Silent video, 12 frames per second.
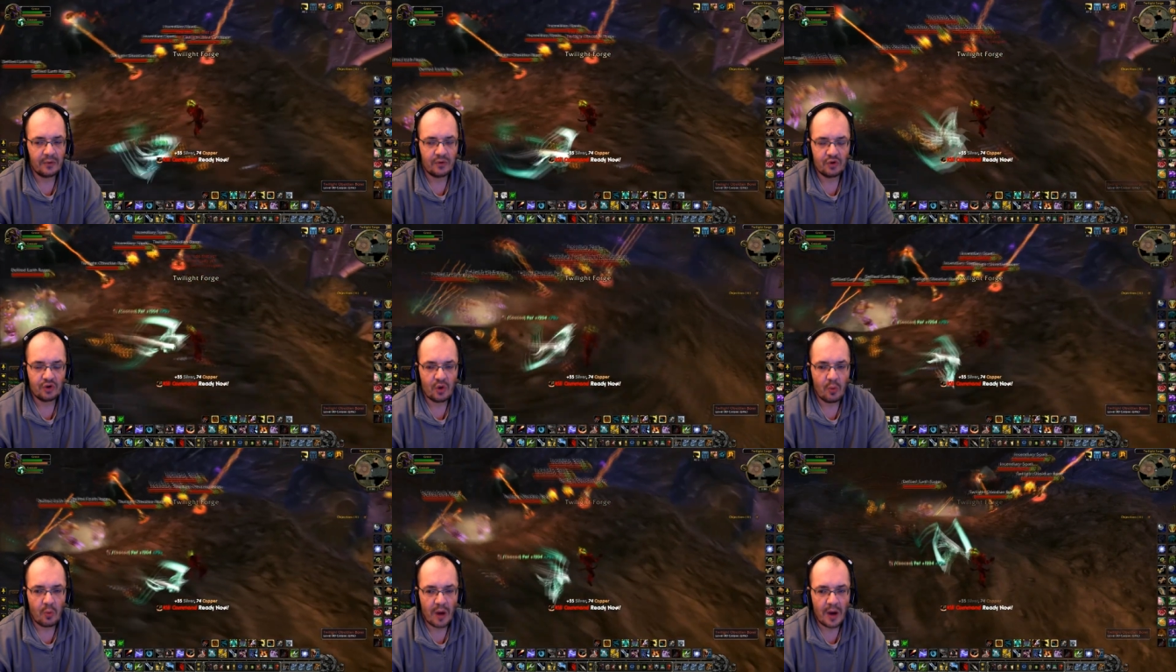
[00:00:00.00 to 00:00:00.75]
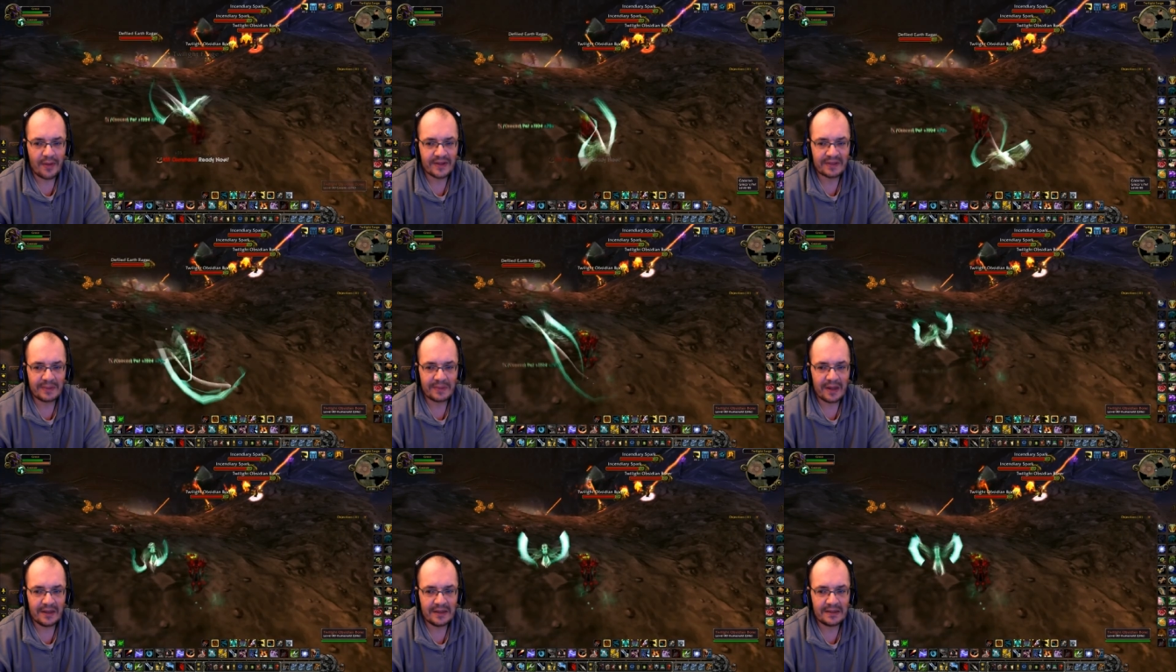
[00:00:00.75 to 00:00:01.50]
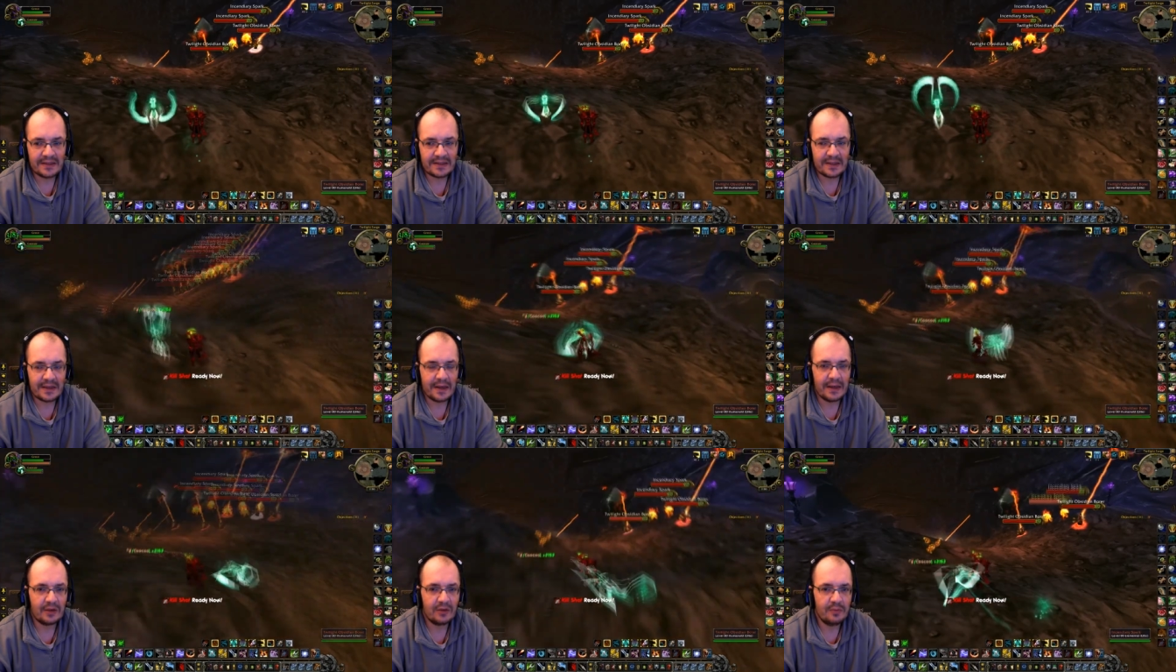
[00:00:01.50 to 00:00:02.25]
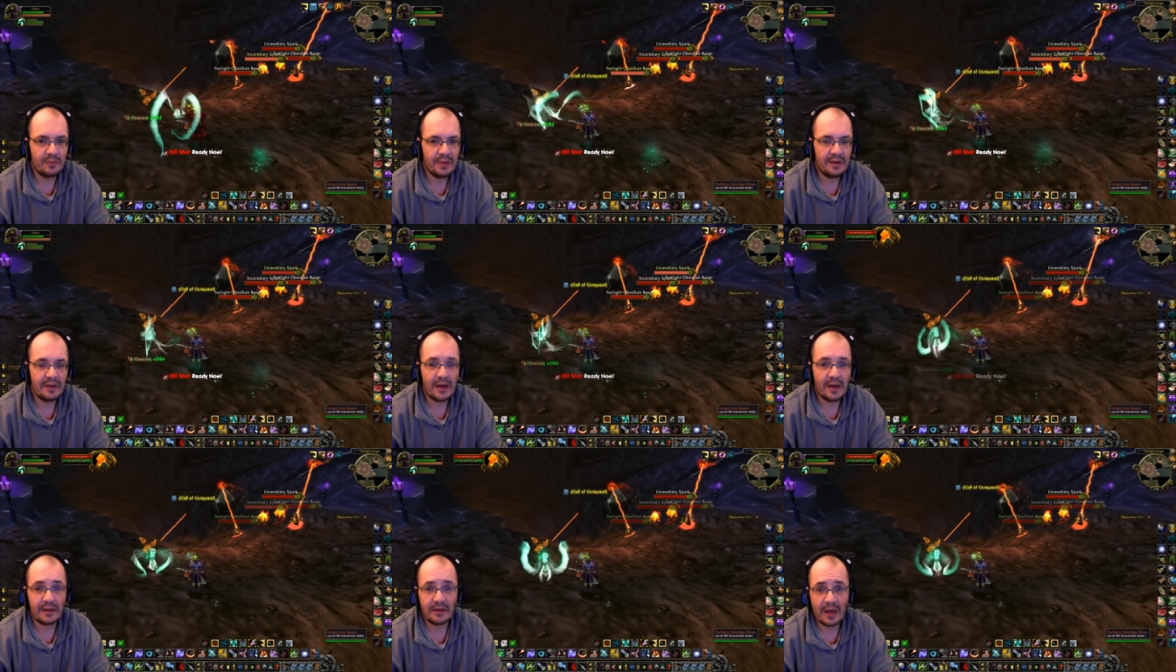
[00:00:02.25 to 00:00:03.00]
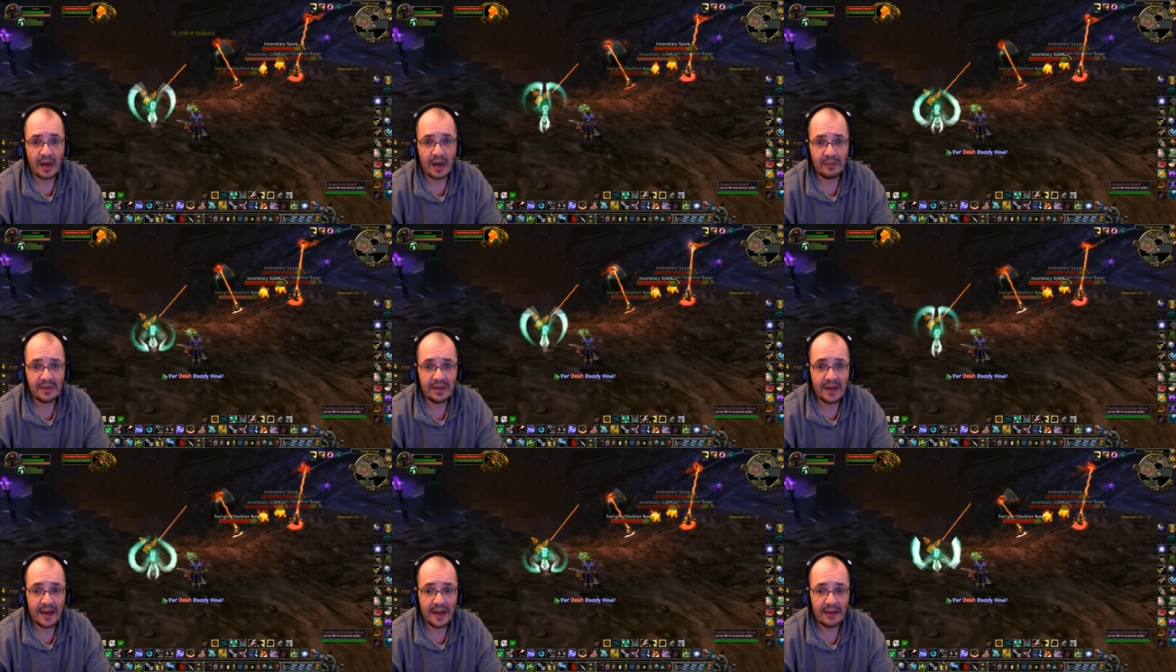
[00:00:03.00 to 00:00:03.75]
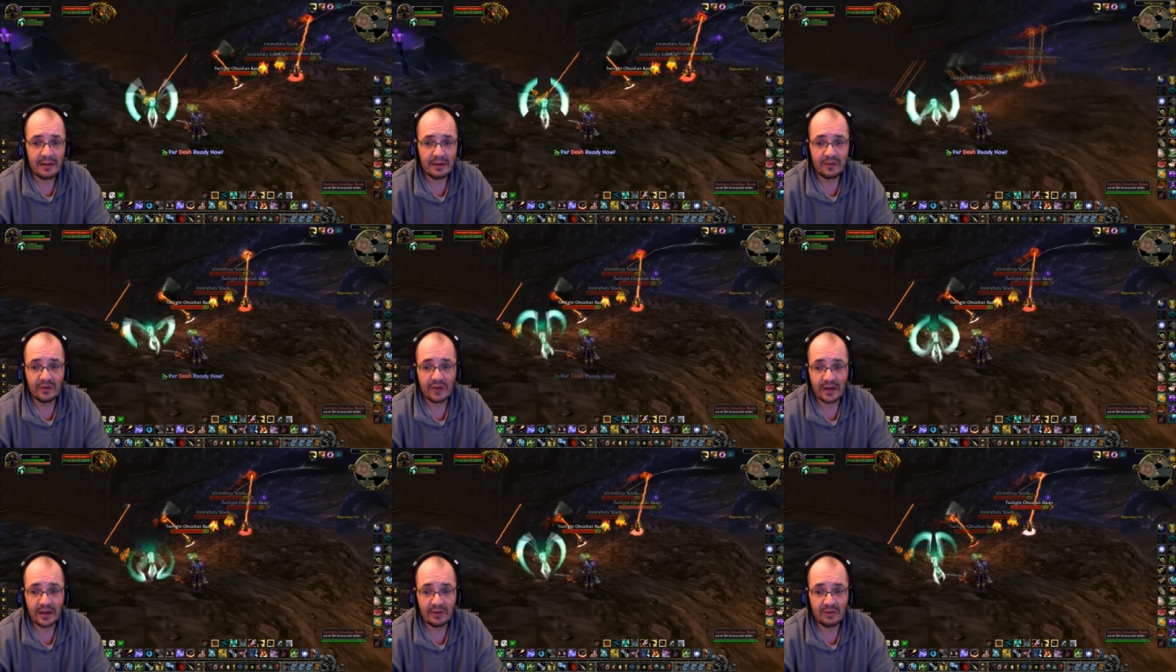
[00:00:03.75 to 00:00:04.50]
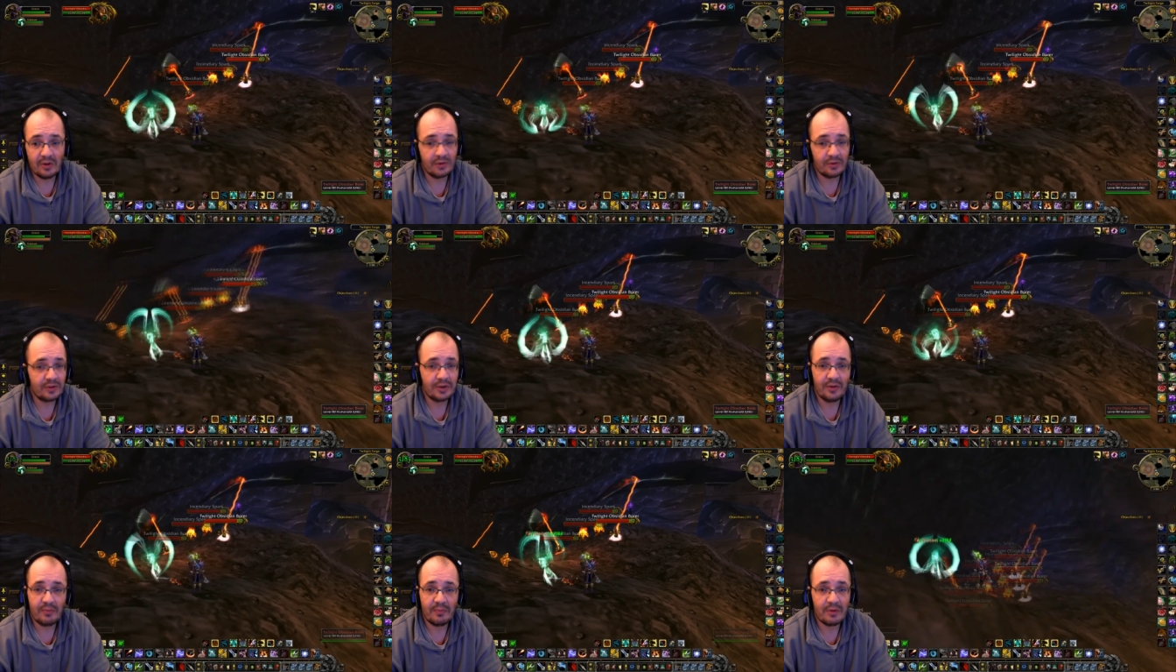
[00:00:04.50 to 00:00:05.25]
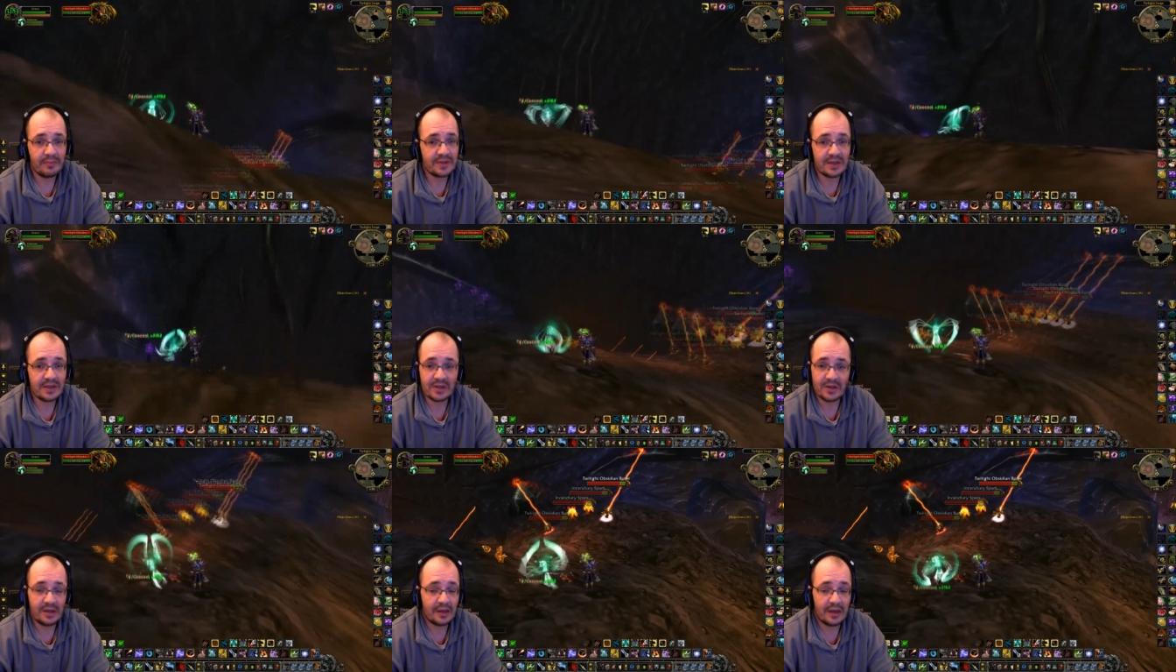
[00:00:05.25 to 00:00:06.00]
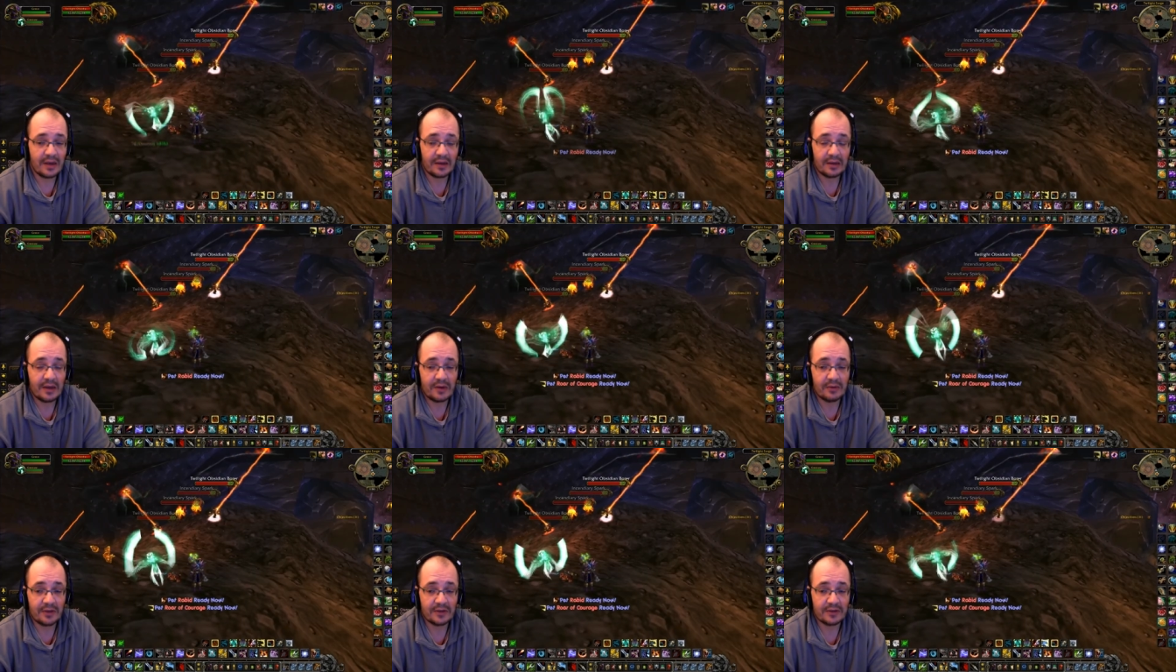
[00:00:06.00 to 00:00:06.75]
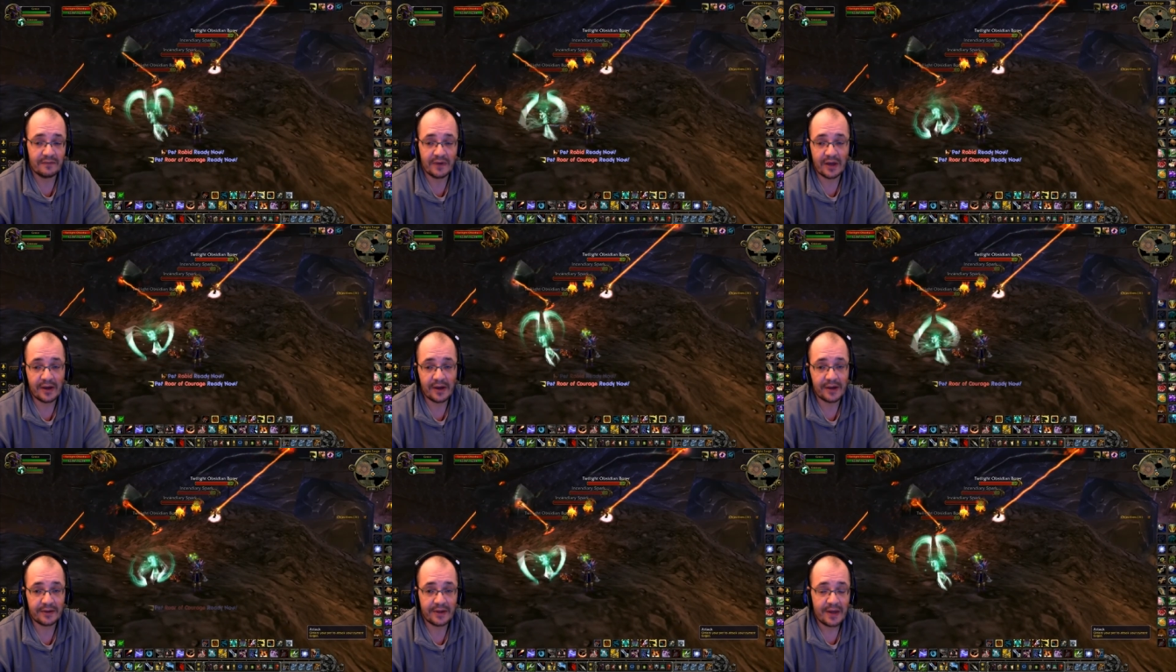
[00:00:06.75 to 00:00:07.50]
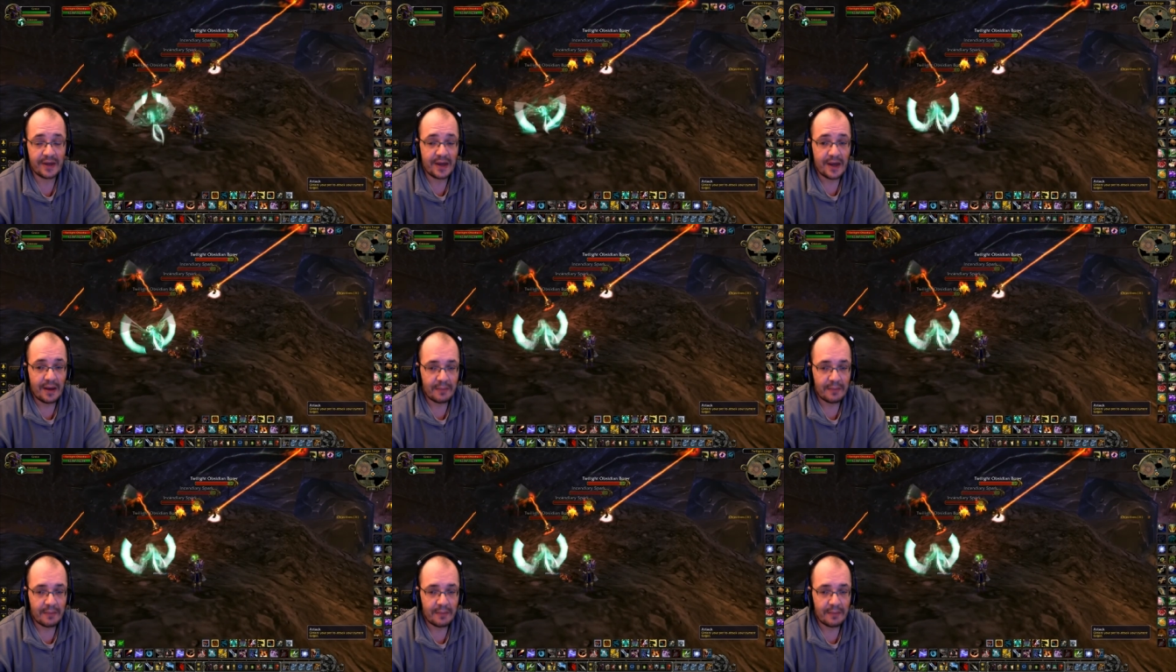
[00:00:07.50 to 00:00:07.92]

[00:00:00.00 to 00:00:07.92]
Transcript: I'm not too sure why that spell is. It could be time delay if you're taking too long to kill the mobs. That's the only thing I could actually figure out.